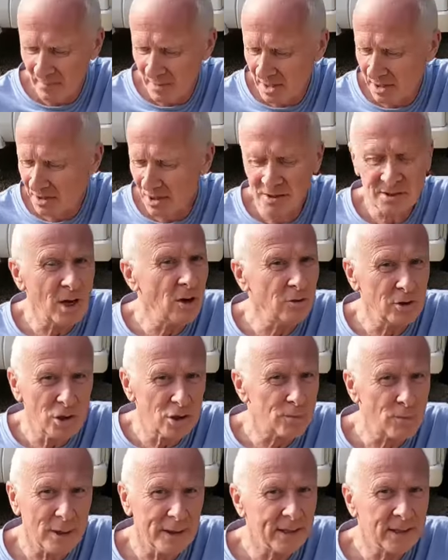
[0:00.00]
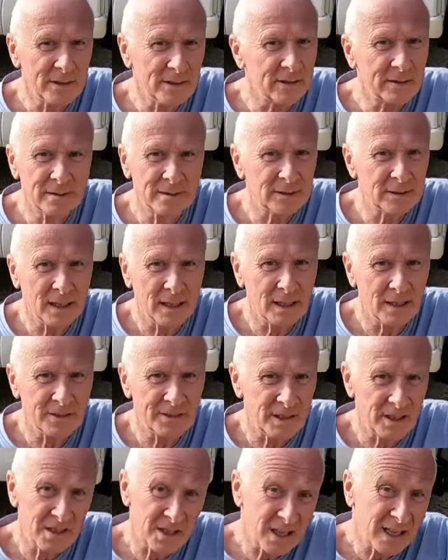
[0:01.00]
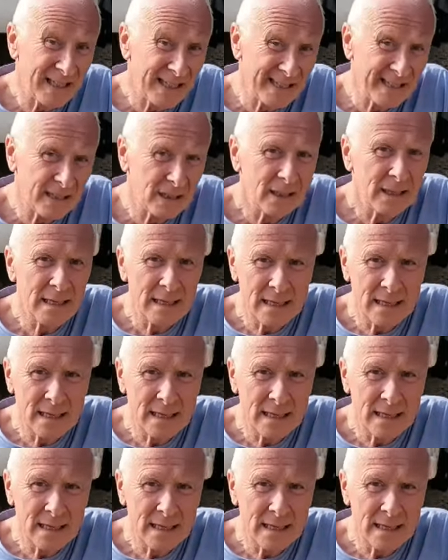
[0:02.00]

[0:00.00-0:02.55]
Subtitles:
He said, don't use brake and disc cleaner,